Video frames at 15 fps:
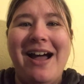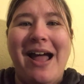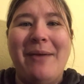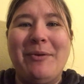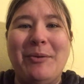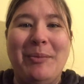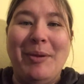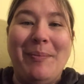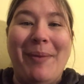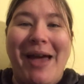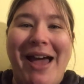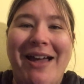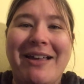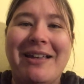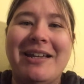I will be
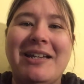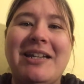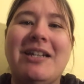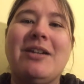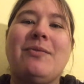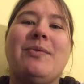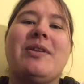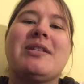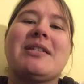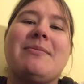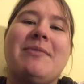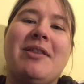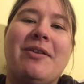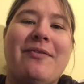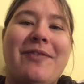back with
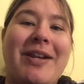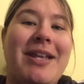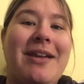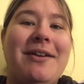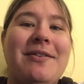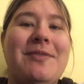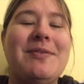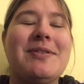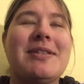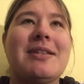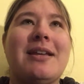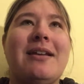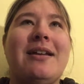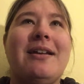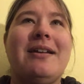some other
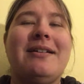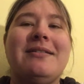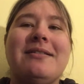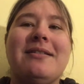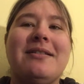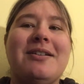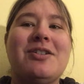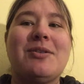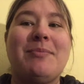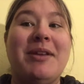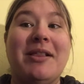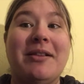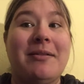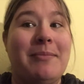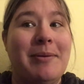videos, and they should
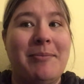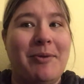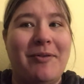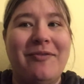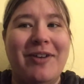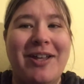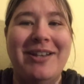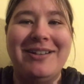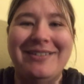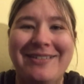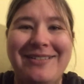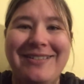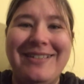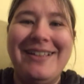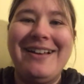be a little bit more fun.
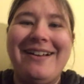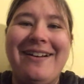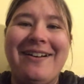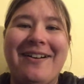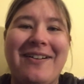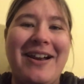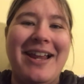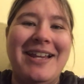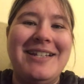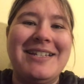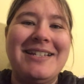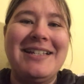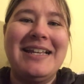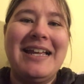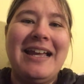All
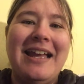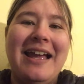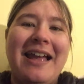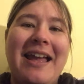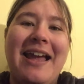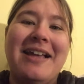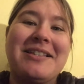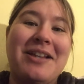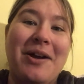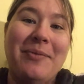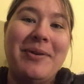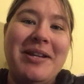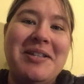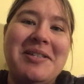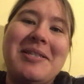right. As
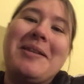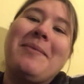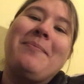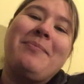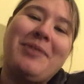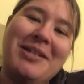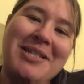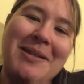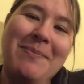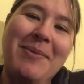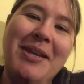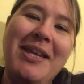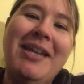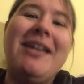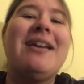always, blessed
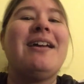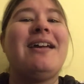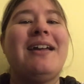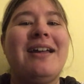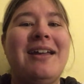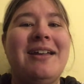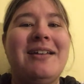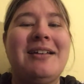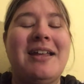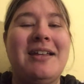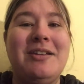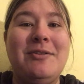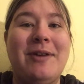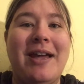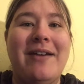be, and
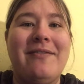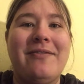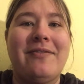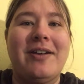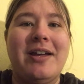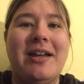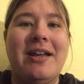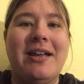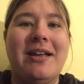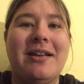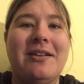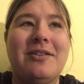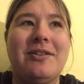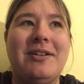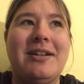you have
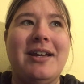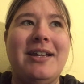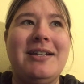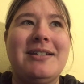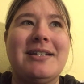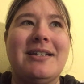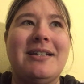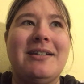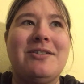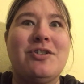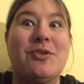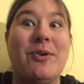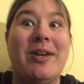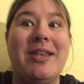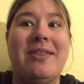a good night, and
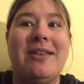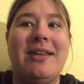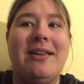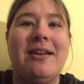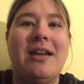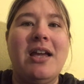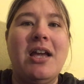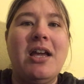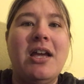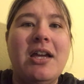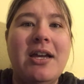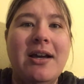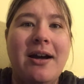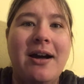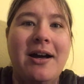enjoy the
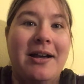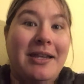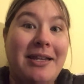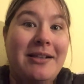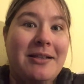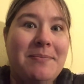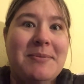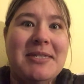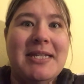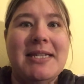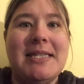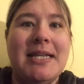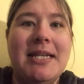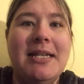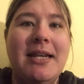eclipse
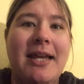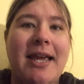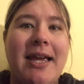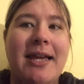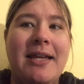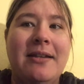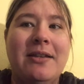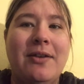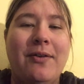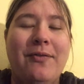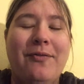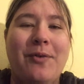season and the